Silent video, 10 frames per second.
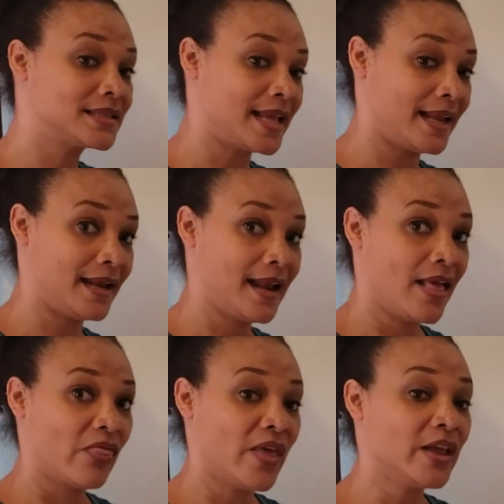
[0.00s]
then
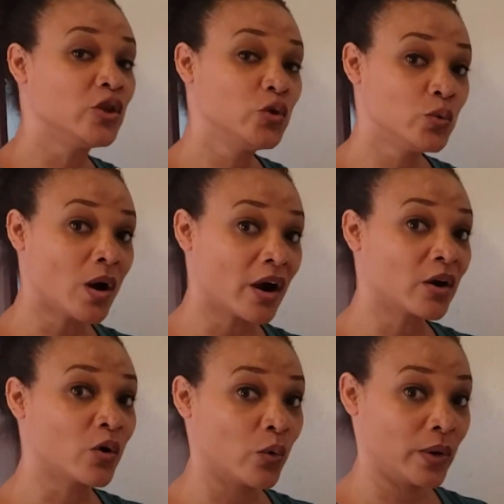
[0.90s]
that you are
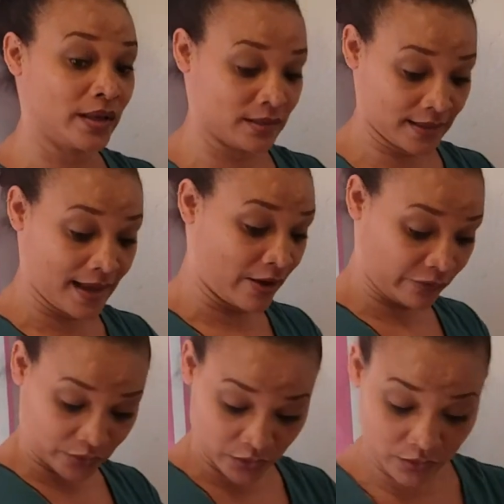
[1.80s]
going to have
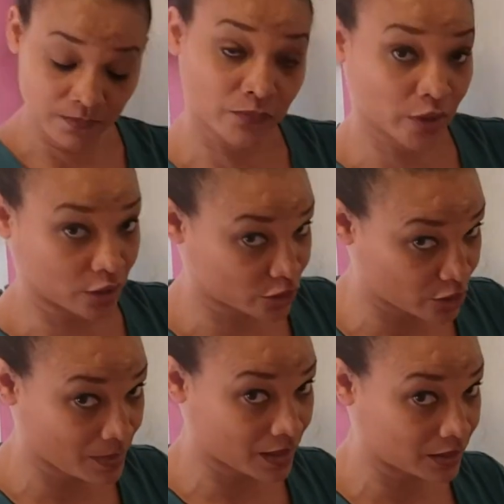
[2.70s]
to touch the
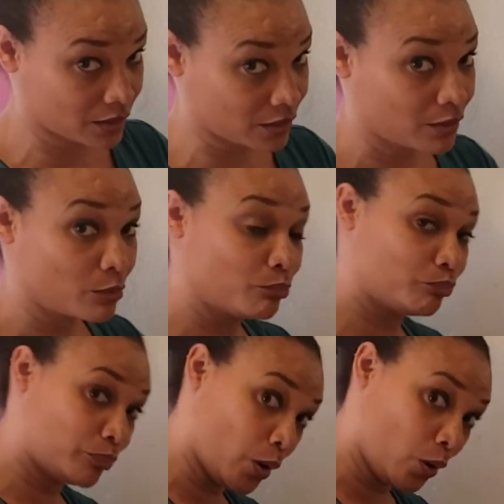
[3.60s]
bottle,
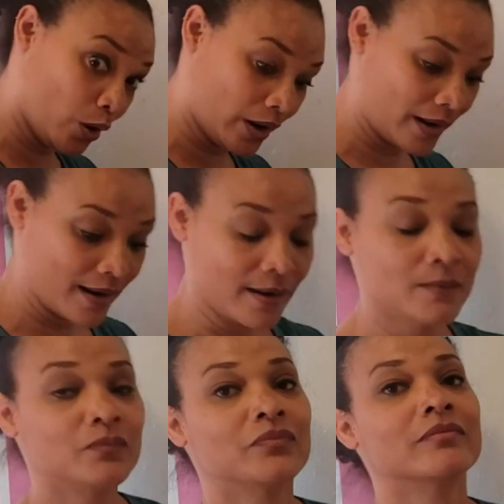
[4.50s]
pour,
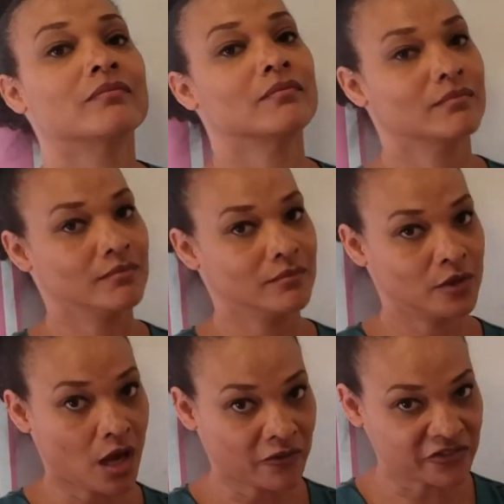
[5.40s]

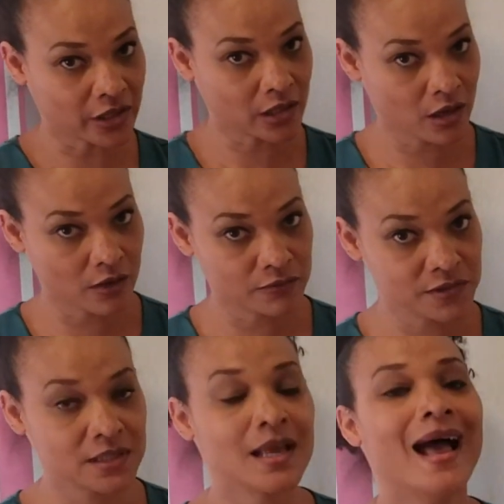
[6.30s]
doff the
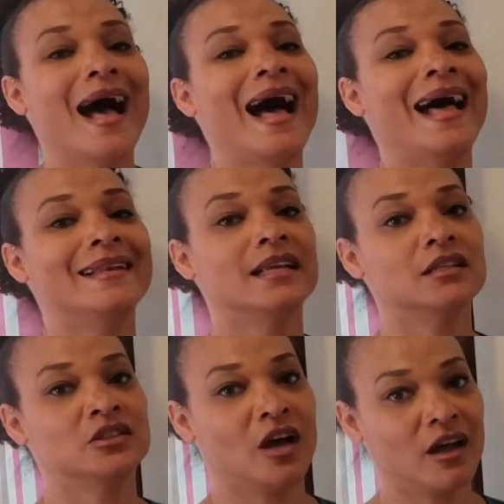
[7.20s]
gloves, and
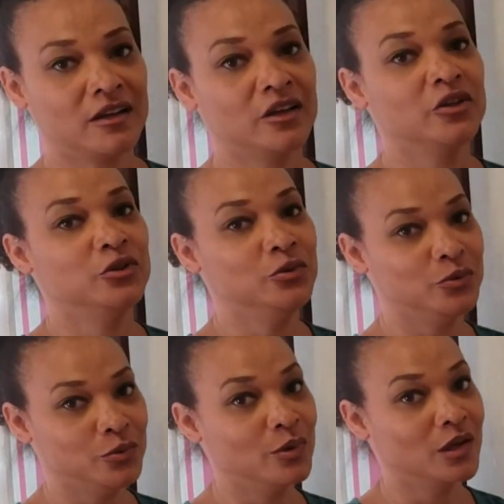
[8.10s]
don new
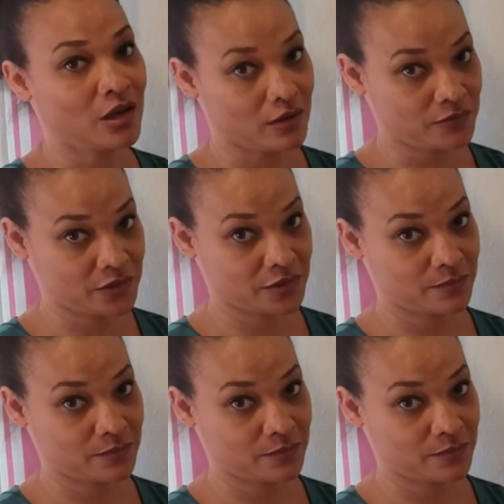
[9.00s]
gloves.